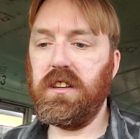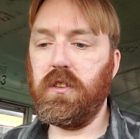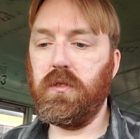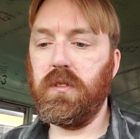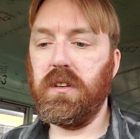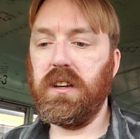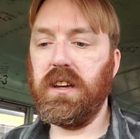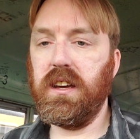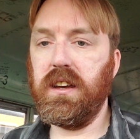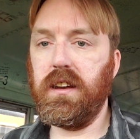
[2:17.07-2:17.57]
you
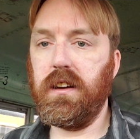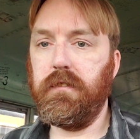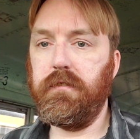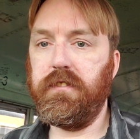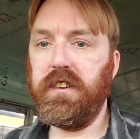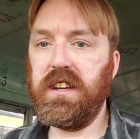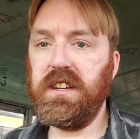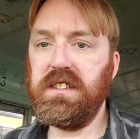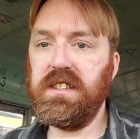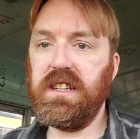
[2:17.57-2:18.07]
could get a
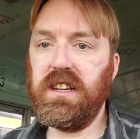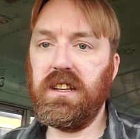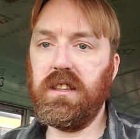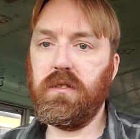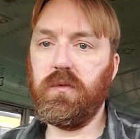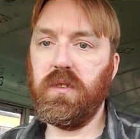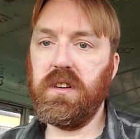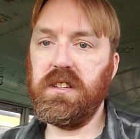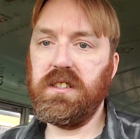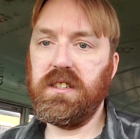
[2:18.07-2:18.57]

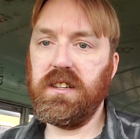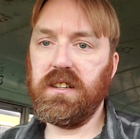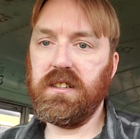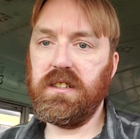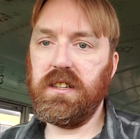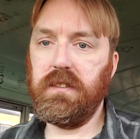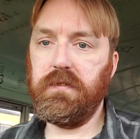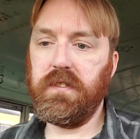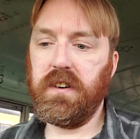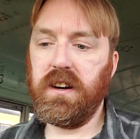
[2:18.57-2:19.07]

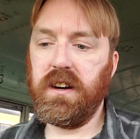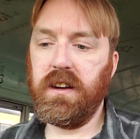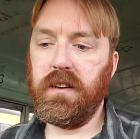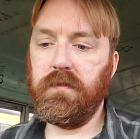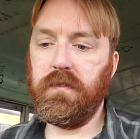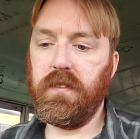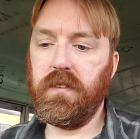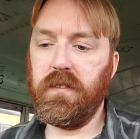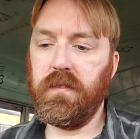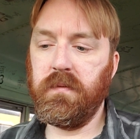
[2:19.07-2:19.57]
VT365